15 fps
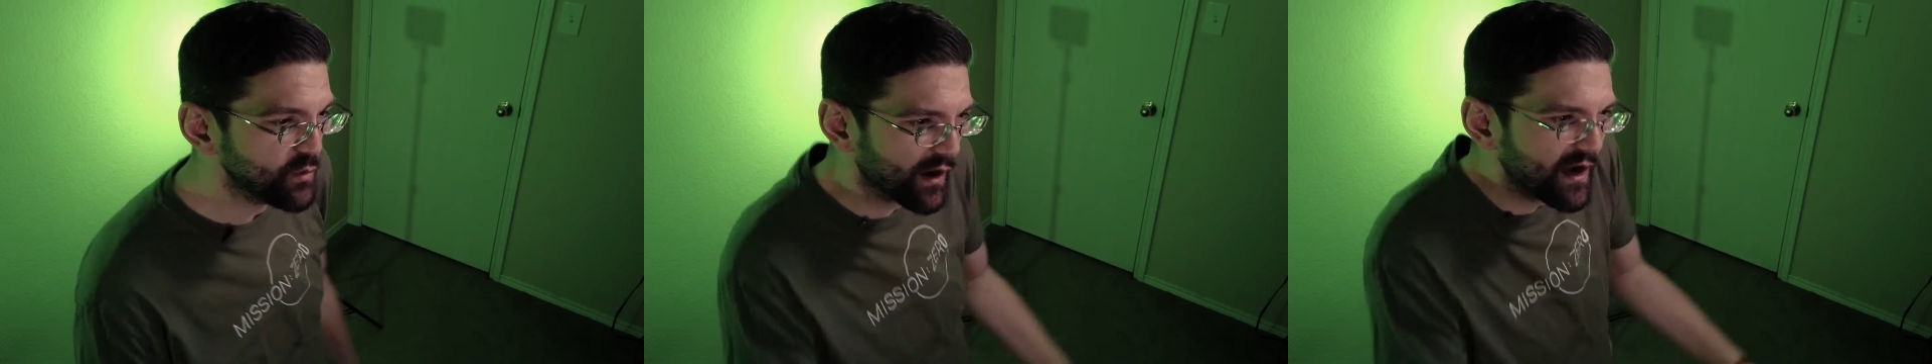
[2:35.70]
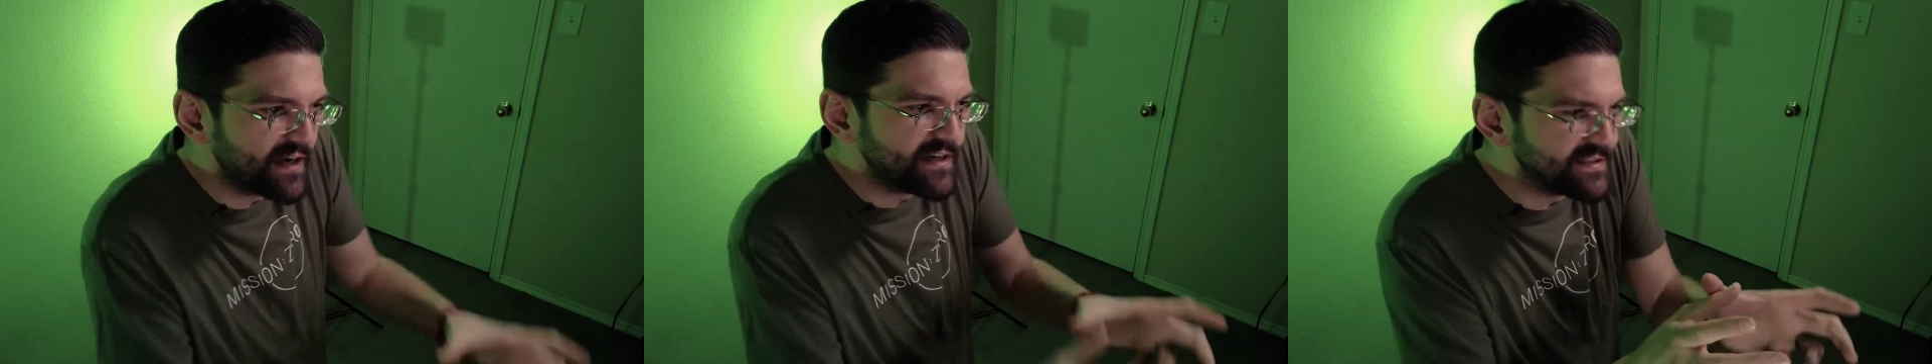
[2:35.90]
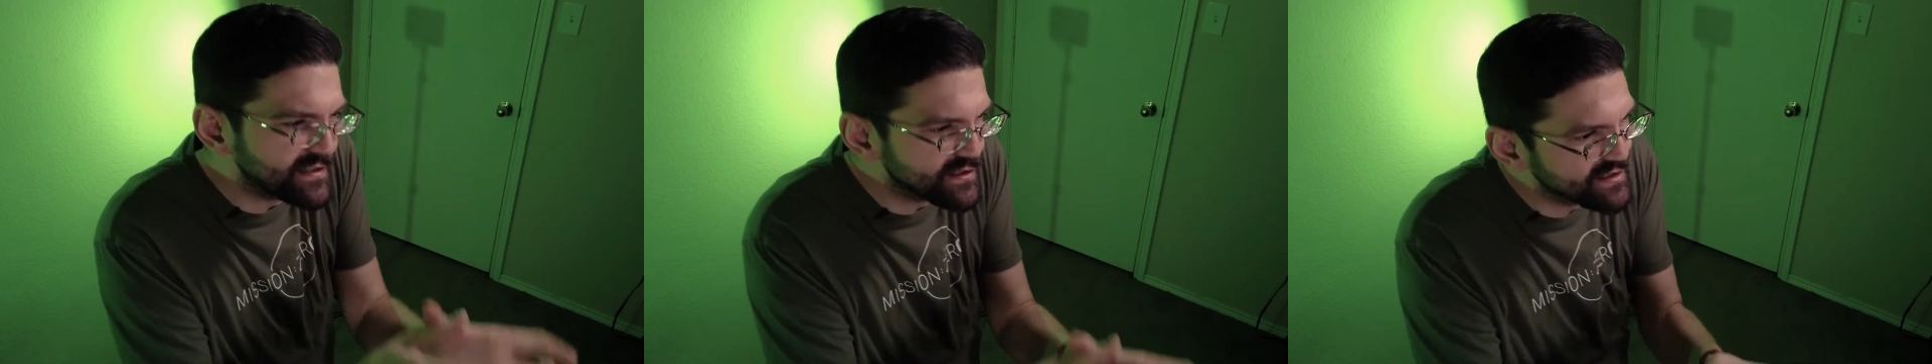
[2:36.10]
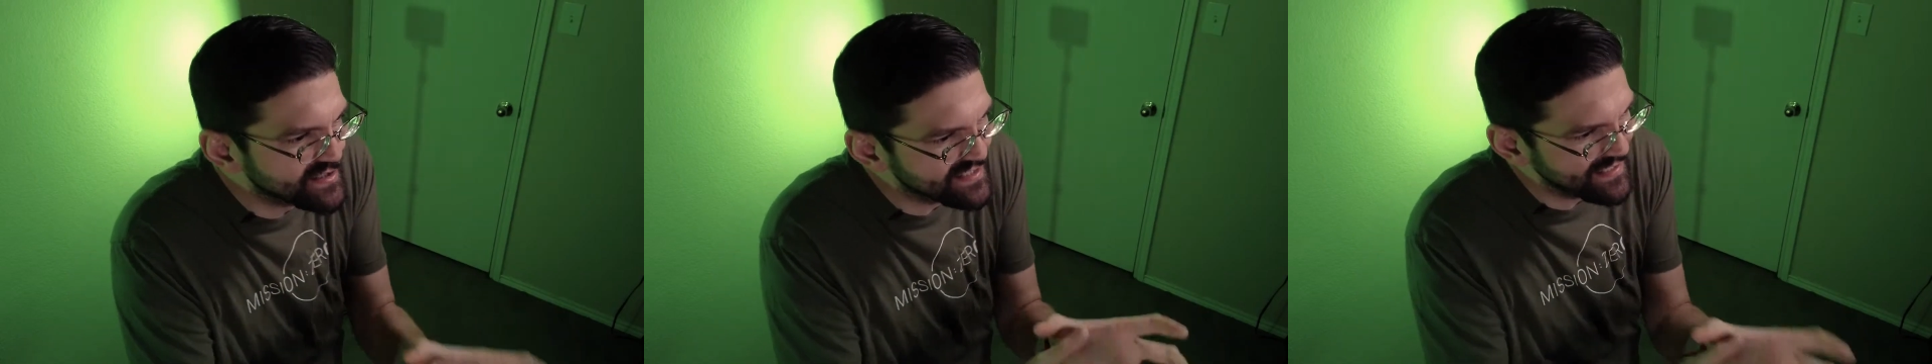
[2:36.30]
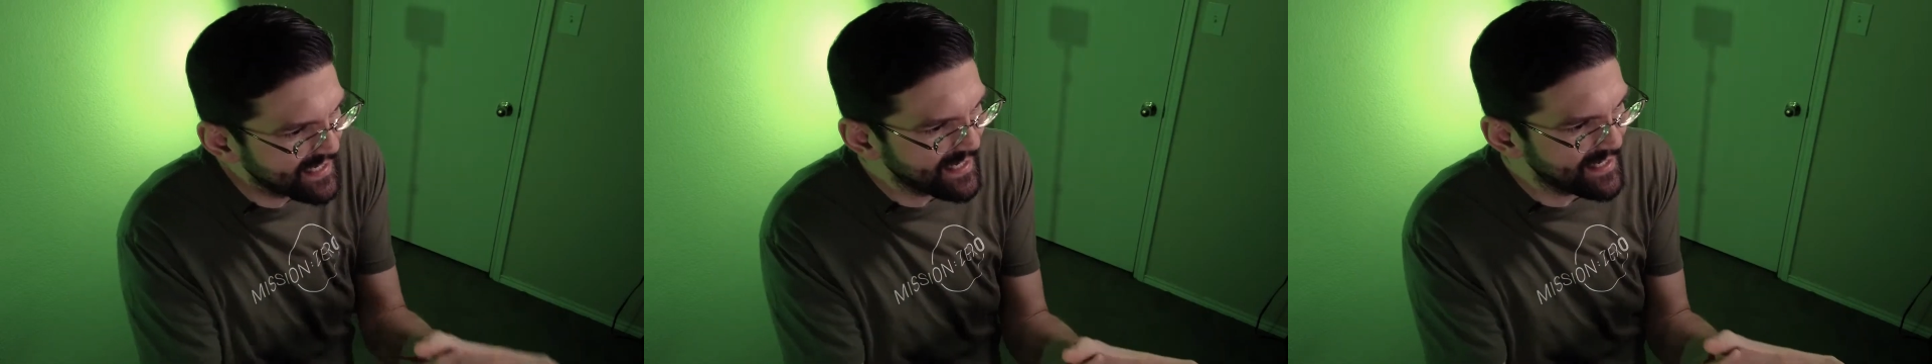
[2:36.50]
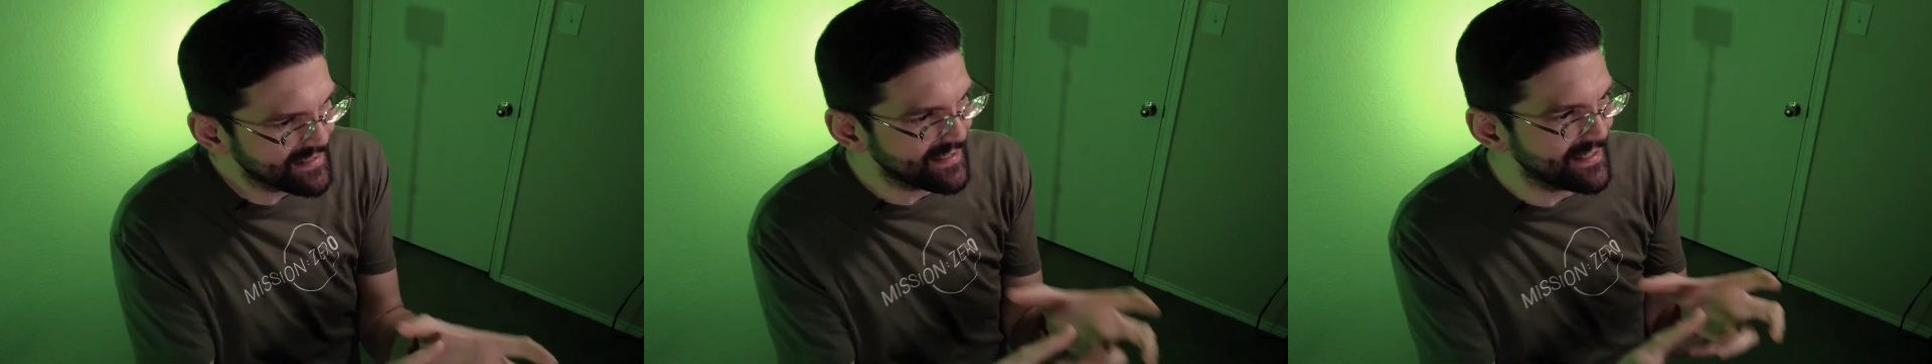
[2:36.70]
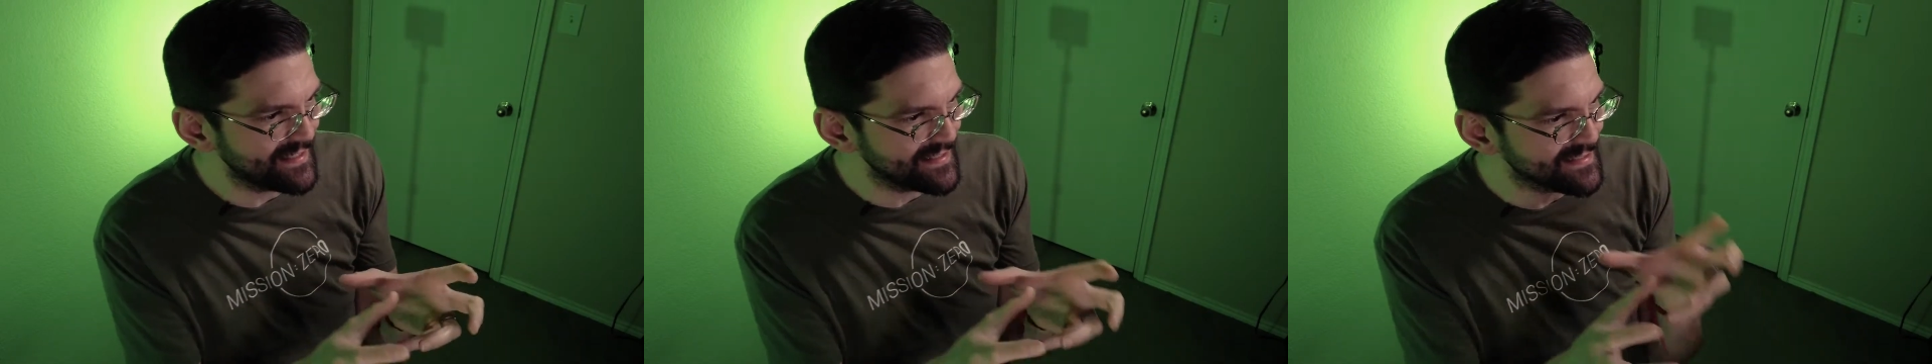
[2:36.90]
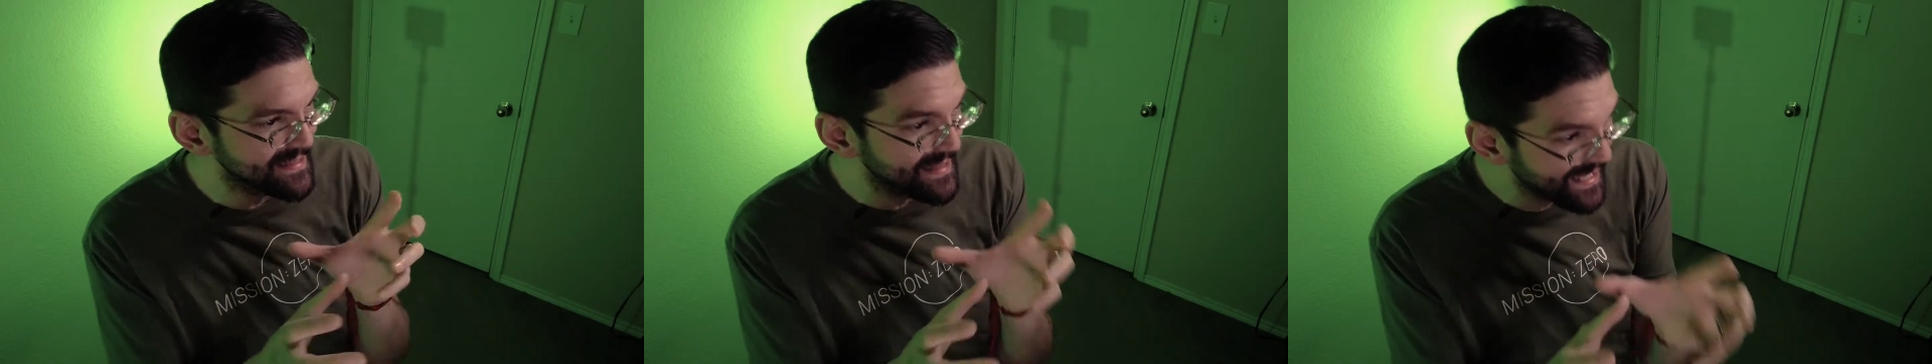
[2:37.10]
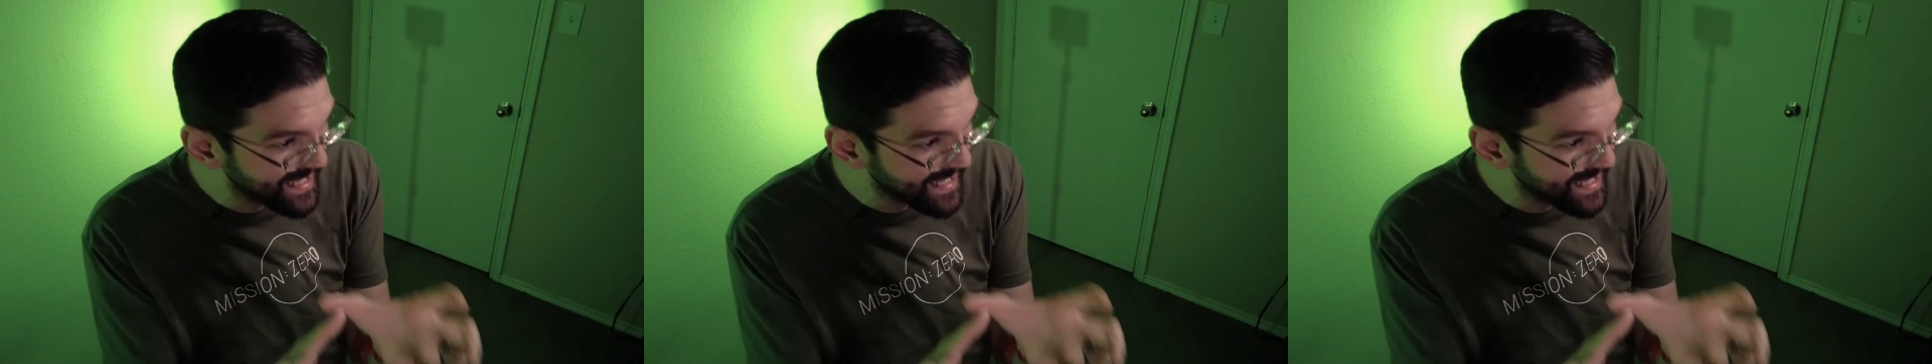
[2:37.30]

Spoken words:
if you understand his